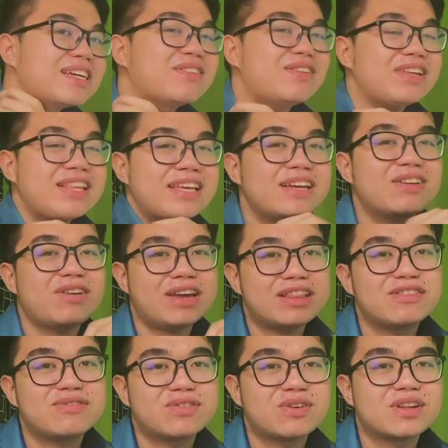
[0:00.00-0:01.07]
really
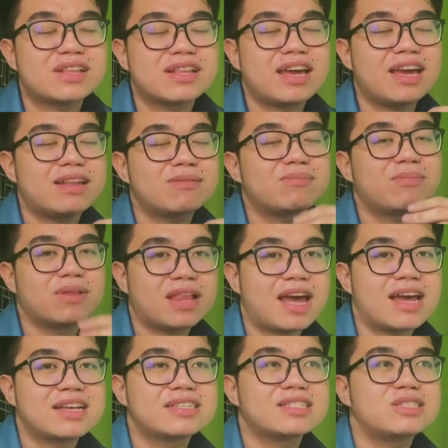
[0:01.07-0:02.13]
grateful and
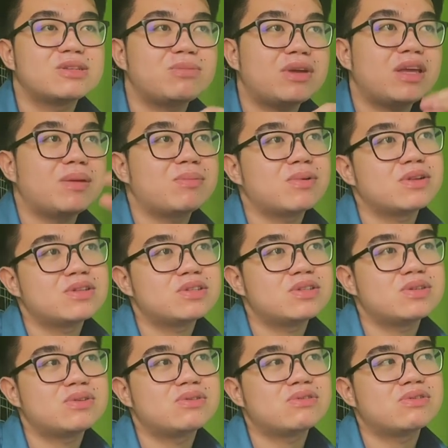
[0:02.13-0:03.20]
blessed to be able
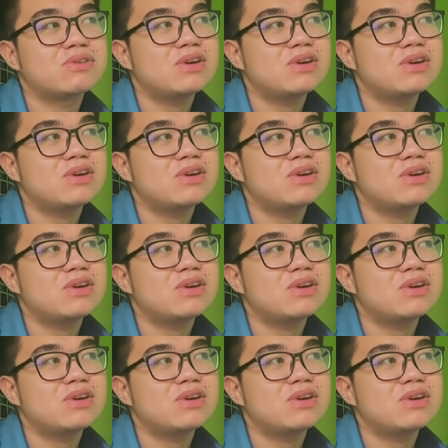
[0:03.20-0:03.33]
to